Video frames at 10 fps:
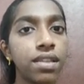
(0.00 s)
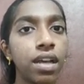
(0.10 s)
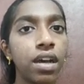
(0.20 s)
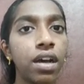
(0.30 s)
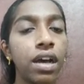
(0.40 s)

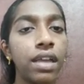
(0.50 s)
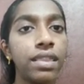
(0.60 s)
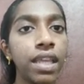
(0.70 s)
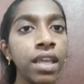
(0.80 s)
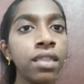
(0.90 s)
a
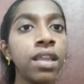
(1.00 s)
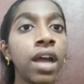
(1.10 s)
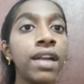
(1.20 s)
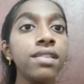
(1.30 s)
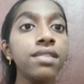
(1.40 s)
thing
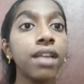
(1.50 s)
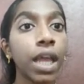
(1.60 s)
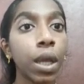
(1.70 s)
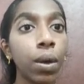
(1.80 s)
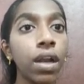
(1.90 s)
that is
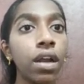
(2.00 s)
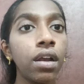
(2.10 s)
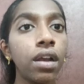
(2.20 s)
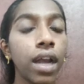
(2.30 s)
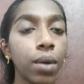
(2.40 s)

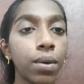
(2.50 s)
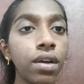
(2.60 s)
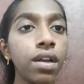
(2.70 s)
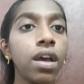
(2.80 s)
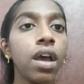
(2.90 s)

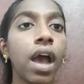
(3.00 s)
required